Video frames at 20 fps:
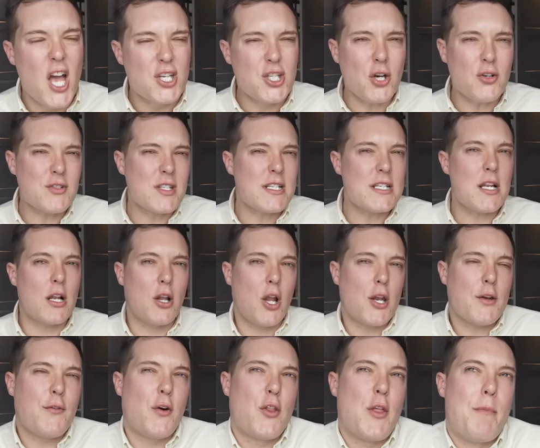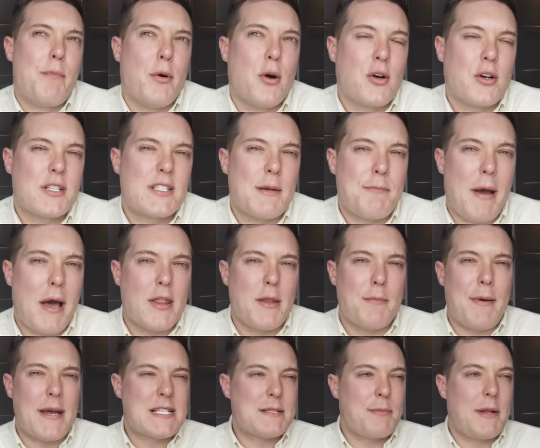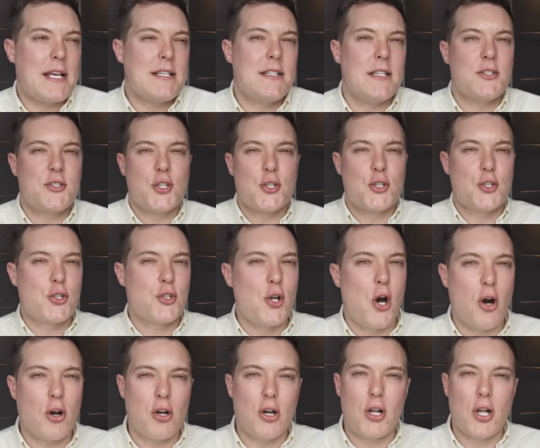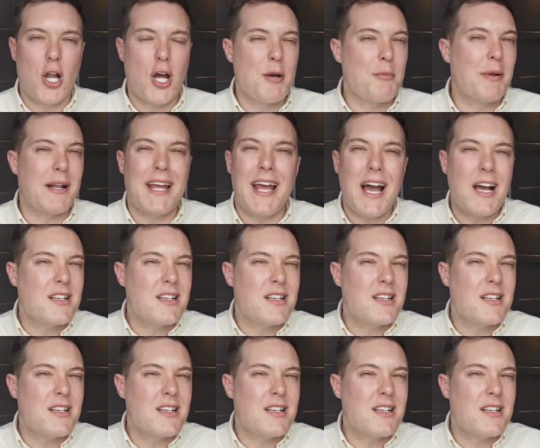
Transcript: She also did a lot of other books about the best places to snog globally.